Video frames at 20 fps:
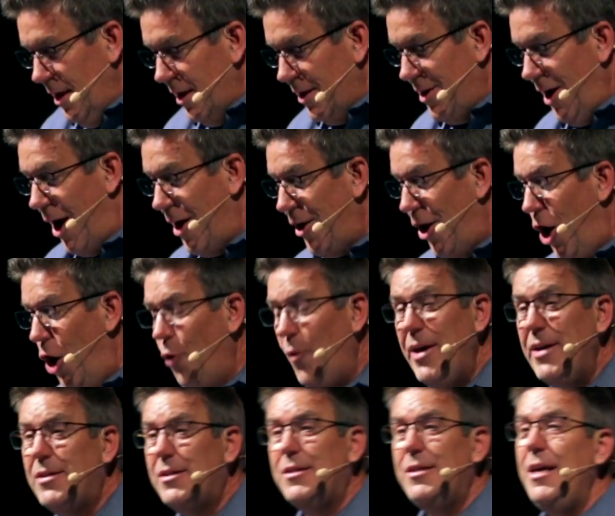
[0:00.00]
God
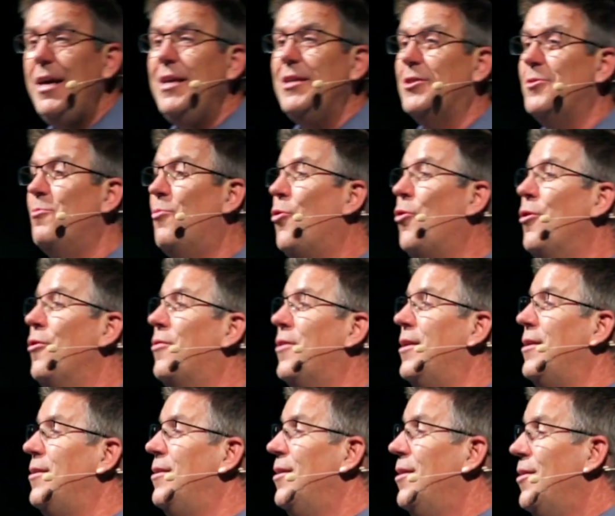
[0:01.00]
always sees more
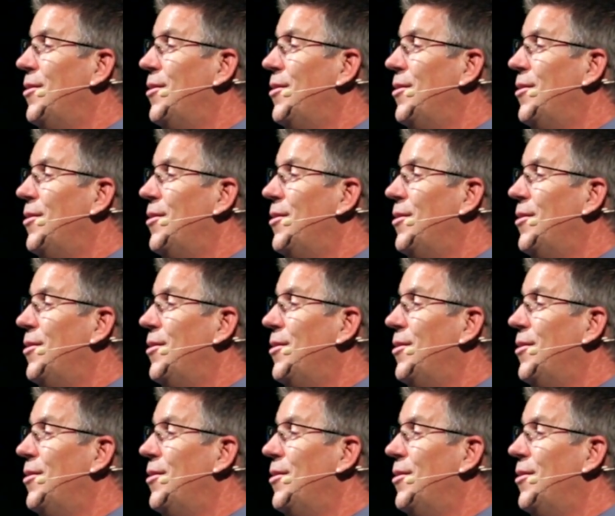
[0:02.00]
than